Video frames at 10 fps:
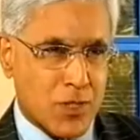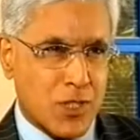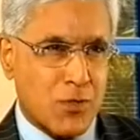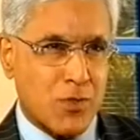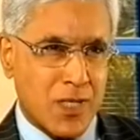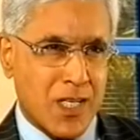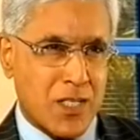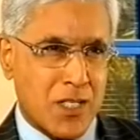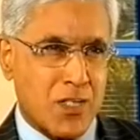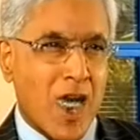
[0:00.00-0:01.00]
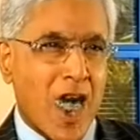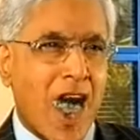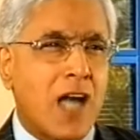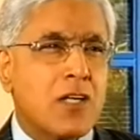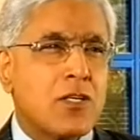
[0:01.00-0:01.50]
because it could lead to
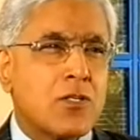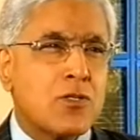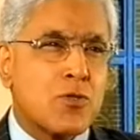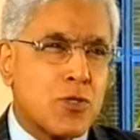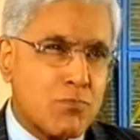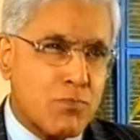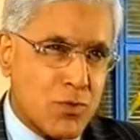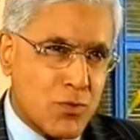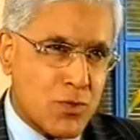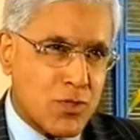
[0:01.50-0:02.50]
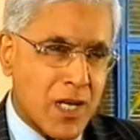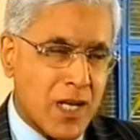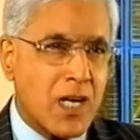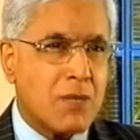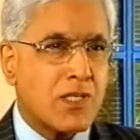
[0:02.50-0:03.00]
uncontrolled pollution
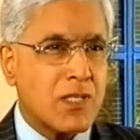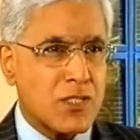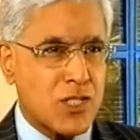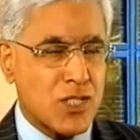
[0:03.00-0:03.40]
and urban